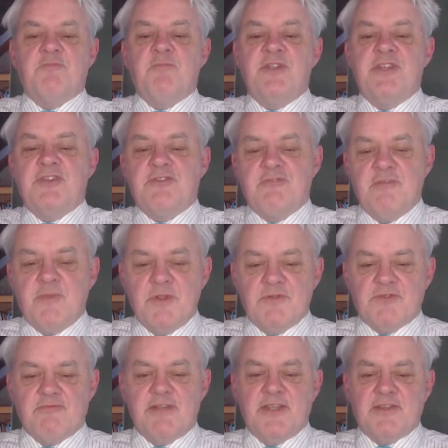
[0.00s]

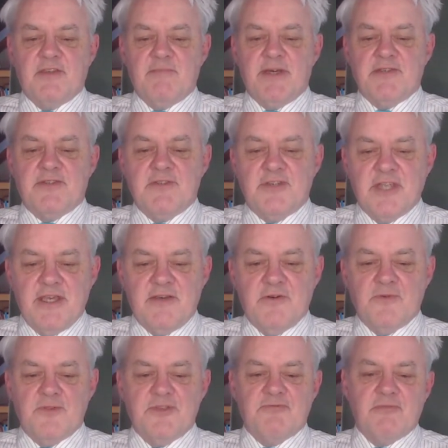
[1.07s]
distributes risk amongst the
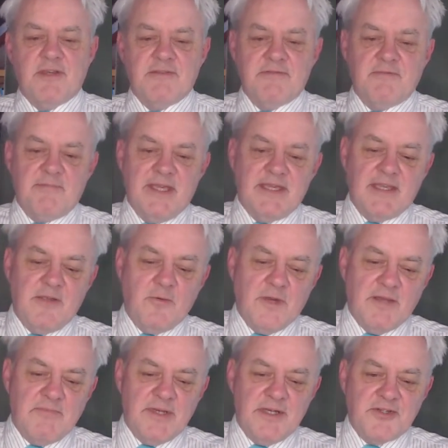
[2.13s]
shareholders rather than making
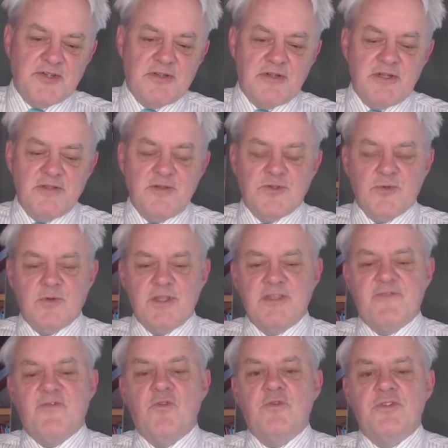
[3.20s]
one merchant lose all
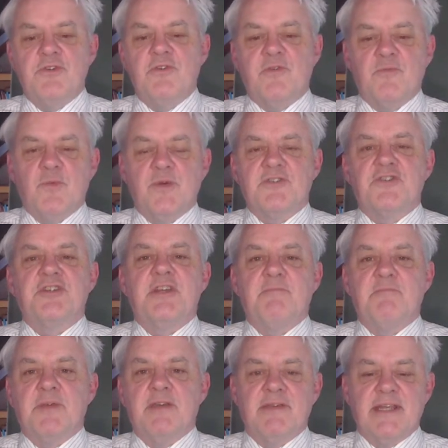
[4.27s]
his fortune on one ship
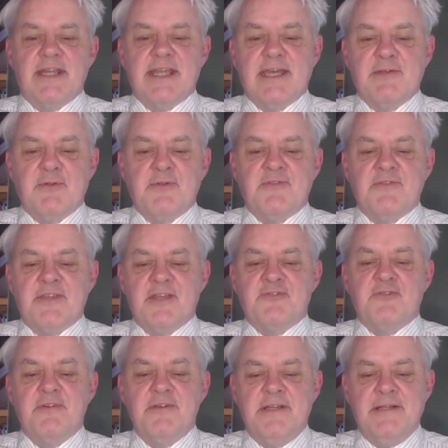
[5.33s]
going down,
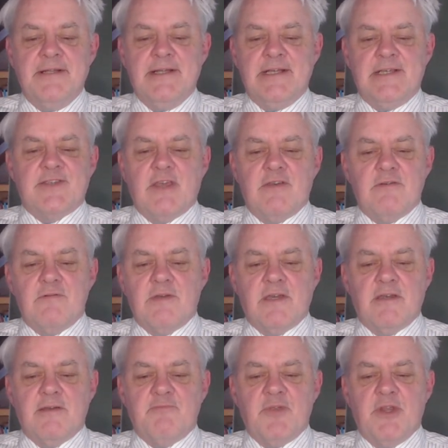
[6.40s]
etc. So,
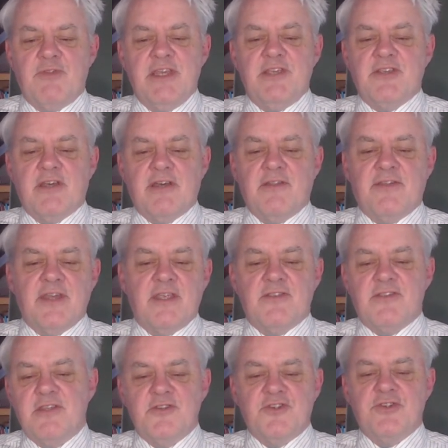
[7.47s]
these kind of
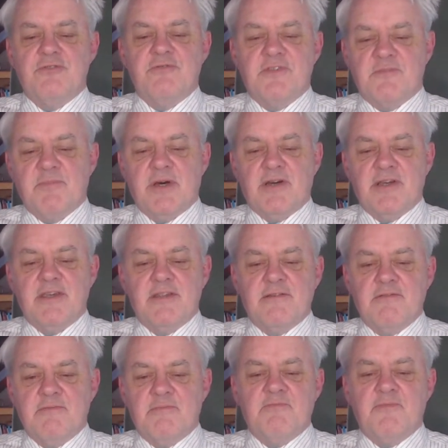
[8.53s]
things, the insurance
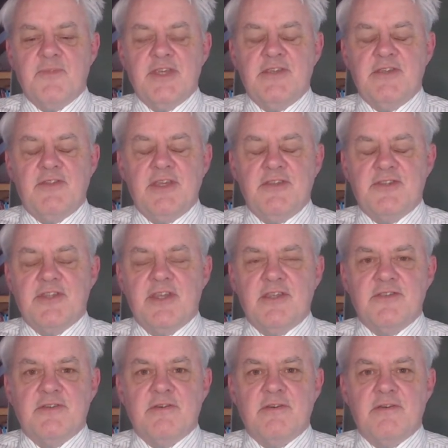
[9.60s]
market, these
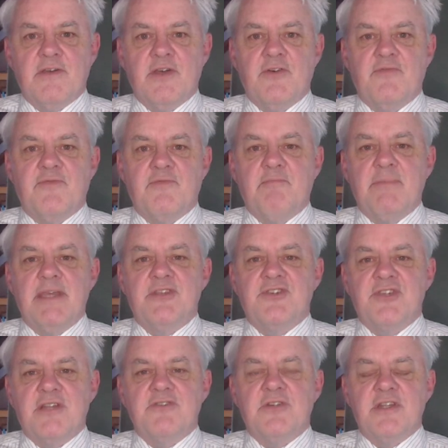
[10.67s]
things have made
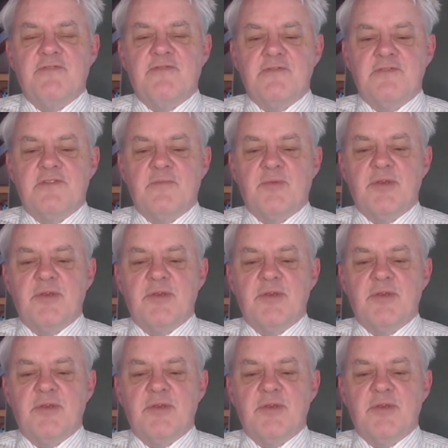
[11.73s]
such a difference to